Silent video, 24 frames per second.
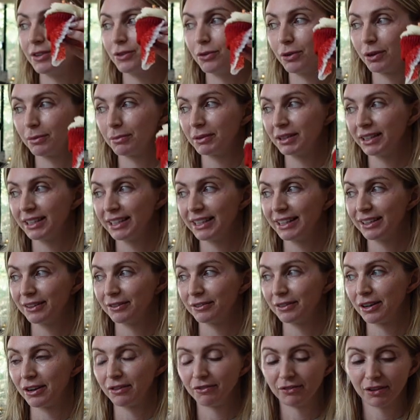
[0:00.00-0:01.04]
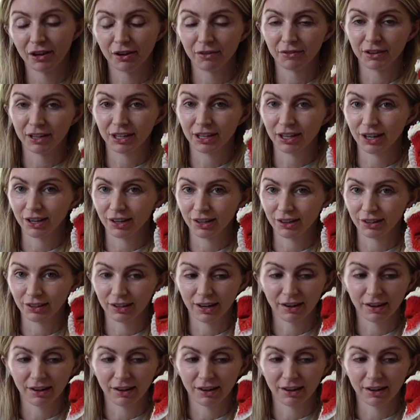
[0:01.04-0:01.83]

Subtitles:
normally a red velvet color.